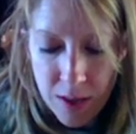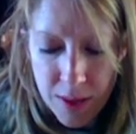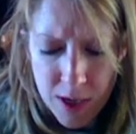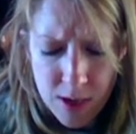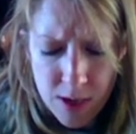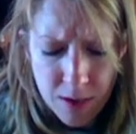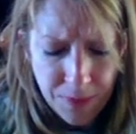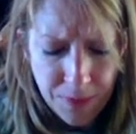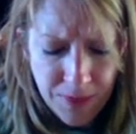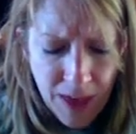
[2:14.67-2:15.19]

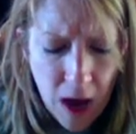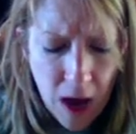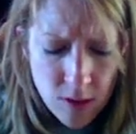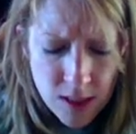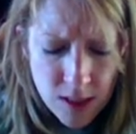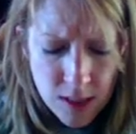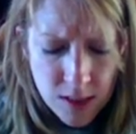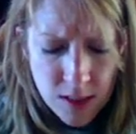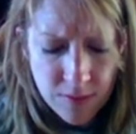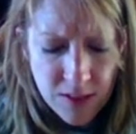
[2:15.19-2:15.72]
There are
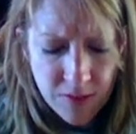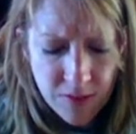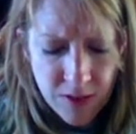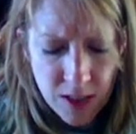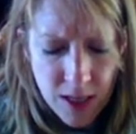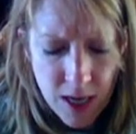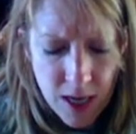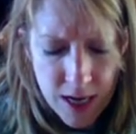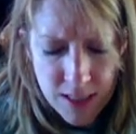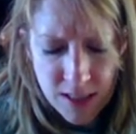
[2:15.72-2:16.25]
thousands of
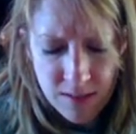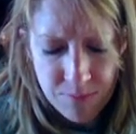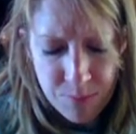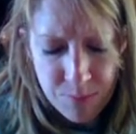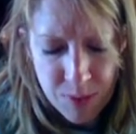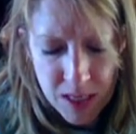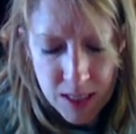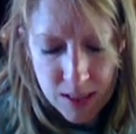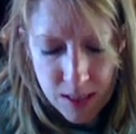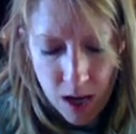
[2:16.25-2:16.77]
different kinds of
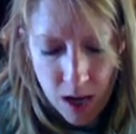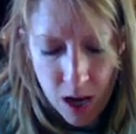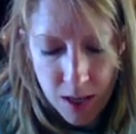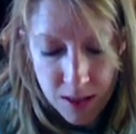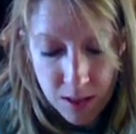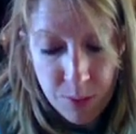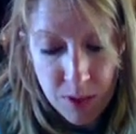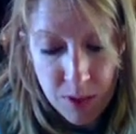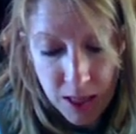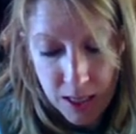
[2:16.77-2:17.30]
bees on
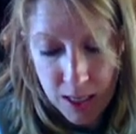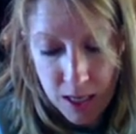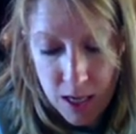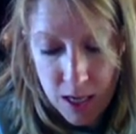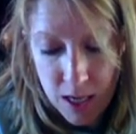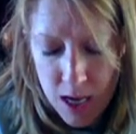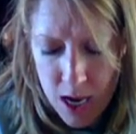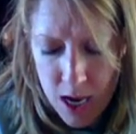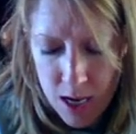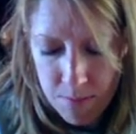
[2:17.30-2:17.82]
the planet,
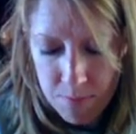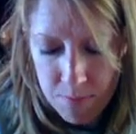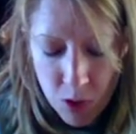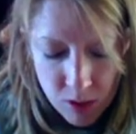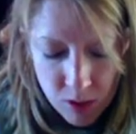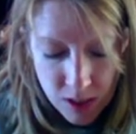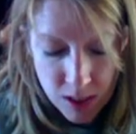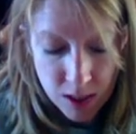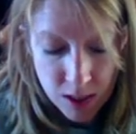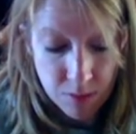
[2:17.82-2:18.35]
and
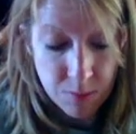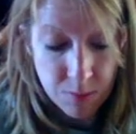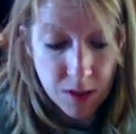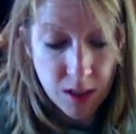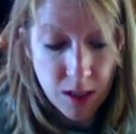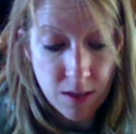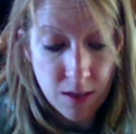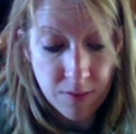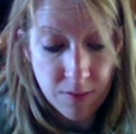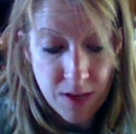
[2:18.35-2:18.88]
most of them
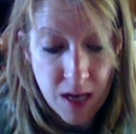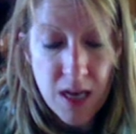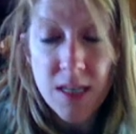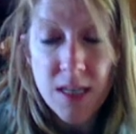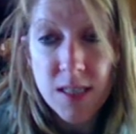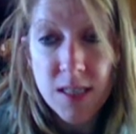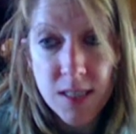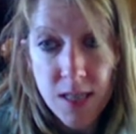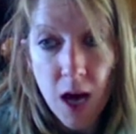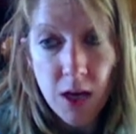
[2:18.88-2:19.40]
live
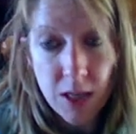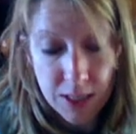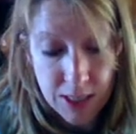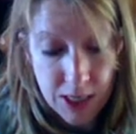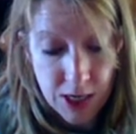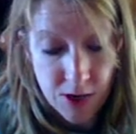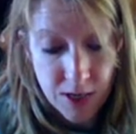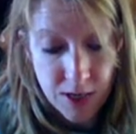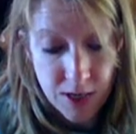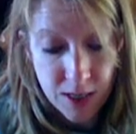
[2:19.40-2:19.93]

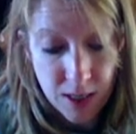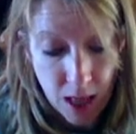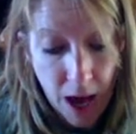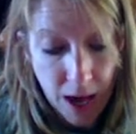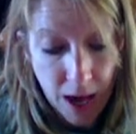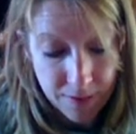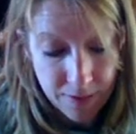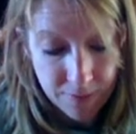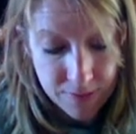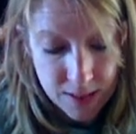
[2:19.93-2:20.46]
solitary
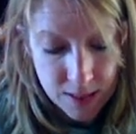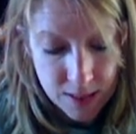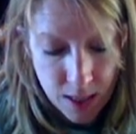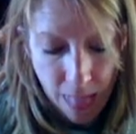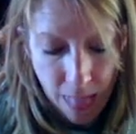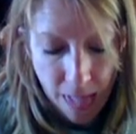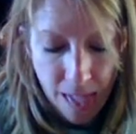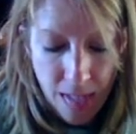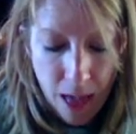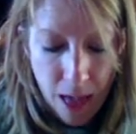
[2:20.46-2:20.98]
lives.
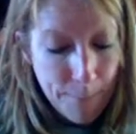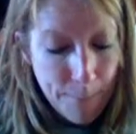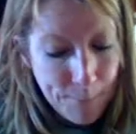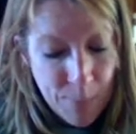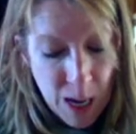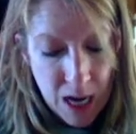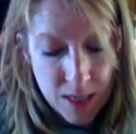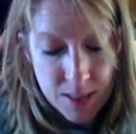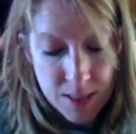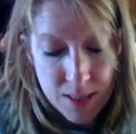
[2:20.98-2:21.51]

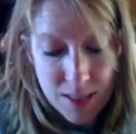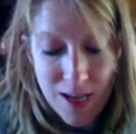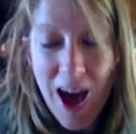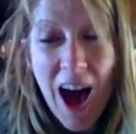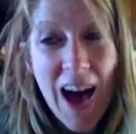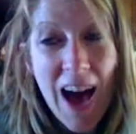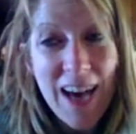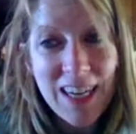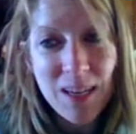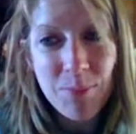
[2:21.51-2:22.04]
But
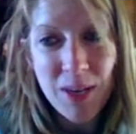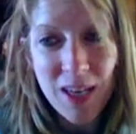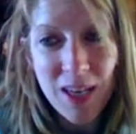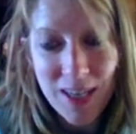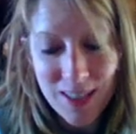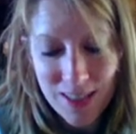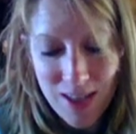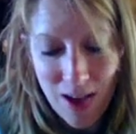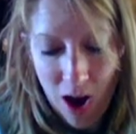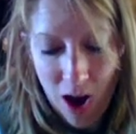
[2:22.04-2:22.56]

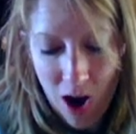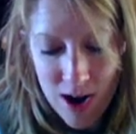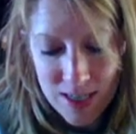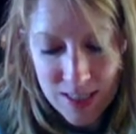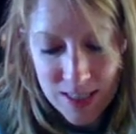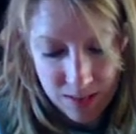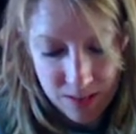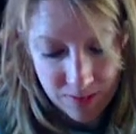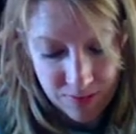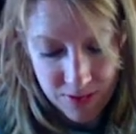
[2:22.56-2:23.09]
honeybees are
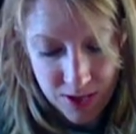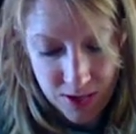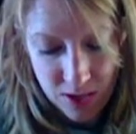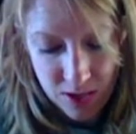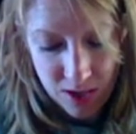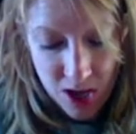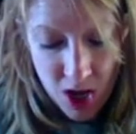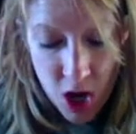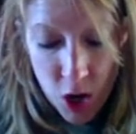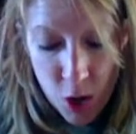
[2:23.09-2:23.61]
different.
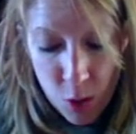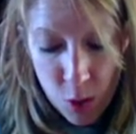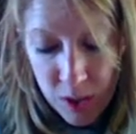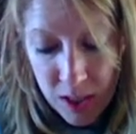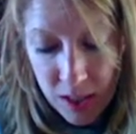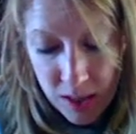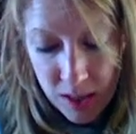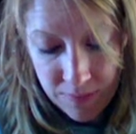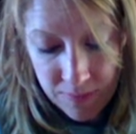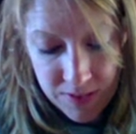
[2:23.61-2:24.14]
We
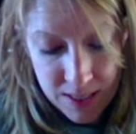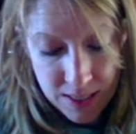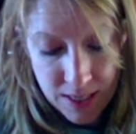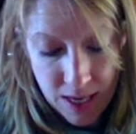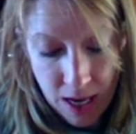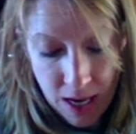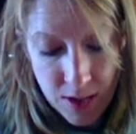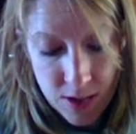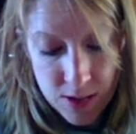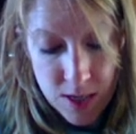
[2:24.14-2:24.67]
live
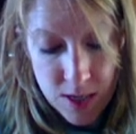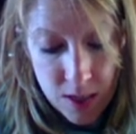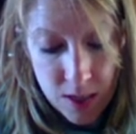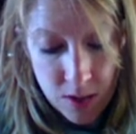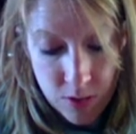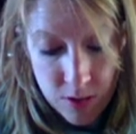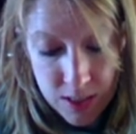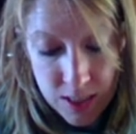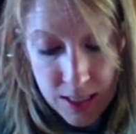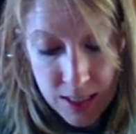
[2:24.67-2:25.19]
together in
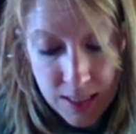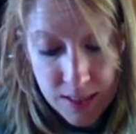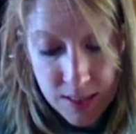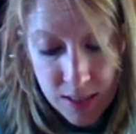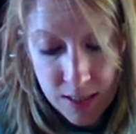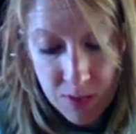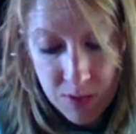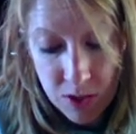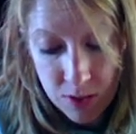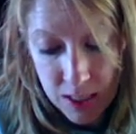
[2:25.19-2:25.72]
organized
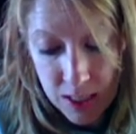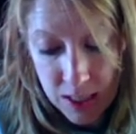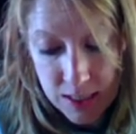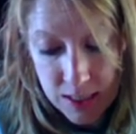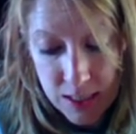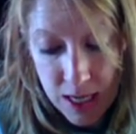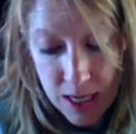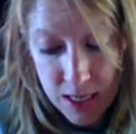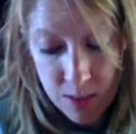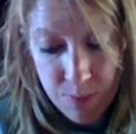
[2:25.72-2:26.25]

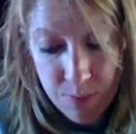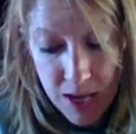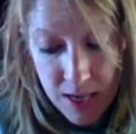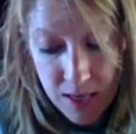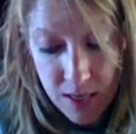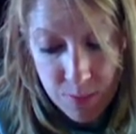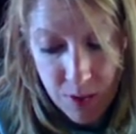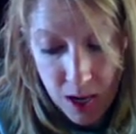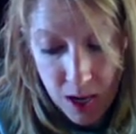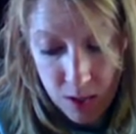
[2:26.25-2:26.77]
communities and
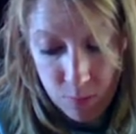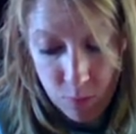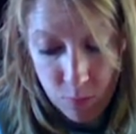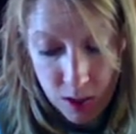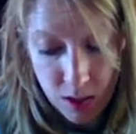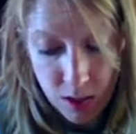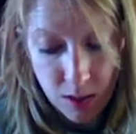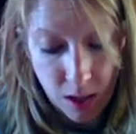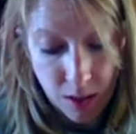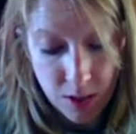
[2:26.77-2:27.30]
depend upon
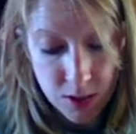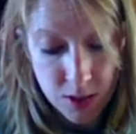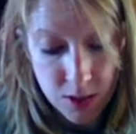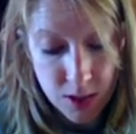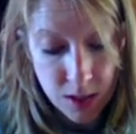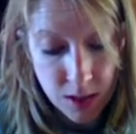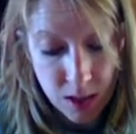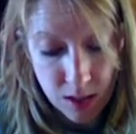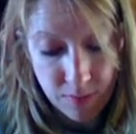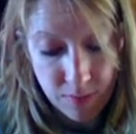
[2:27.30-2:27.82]
one another
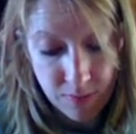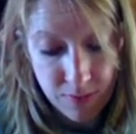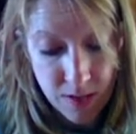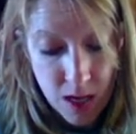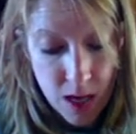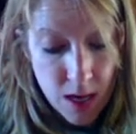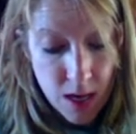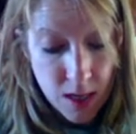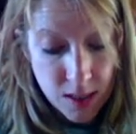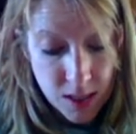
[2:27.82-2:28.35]
to live,
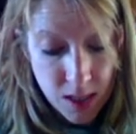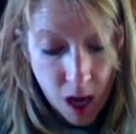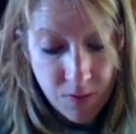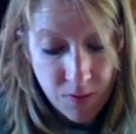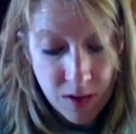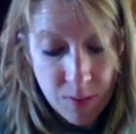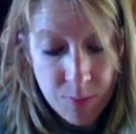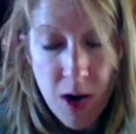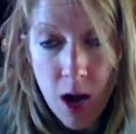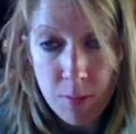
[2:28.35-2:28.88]

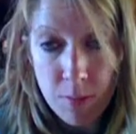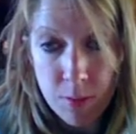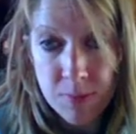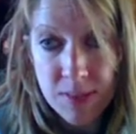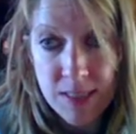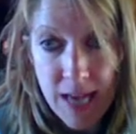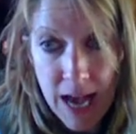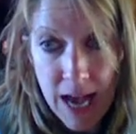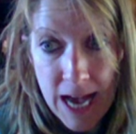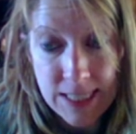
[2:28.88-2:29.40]
solving
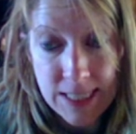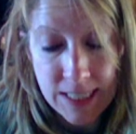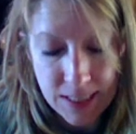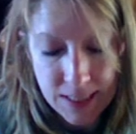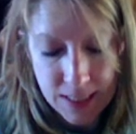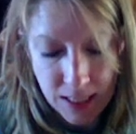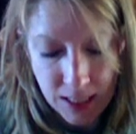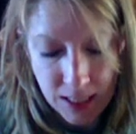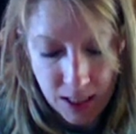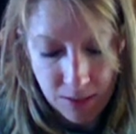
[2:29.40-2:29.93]
problems as a
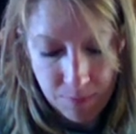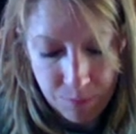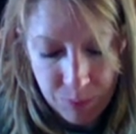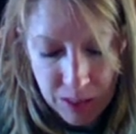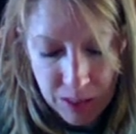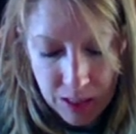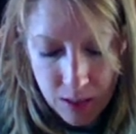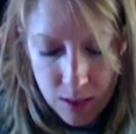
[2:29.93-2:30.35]
team.